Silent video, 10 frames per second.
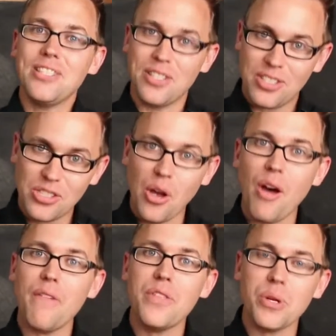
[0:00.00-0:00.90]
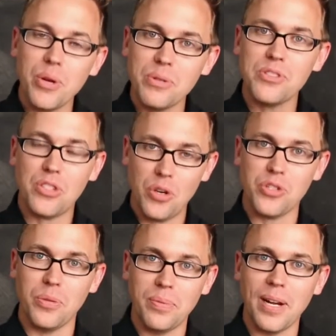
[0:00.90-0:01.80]
to solve their own
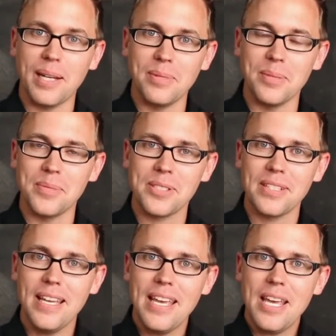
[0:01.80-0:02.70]
social problems.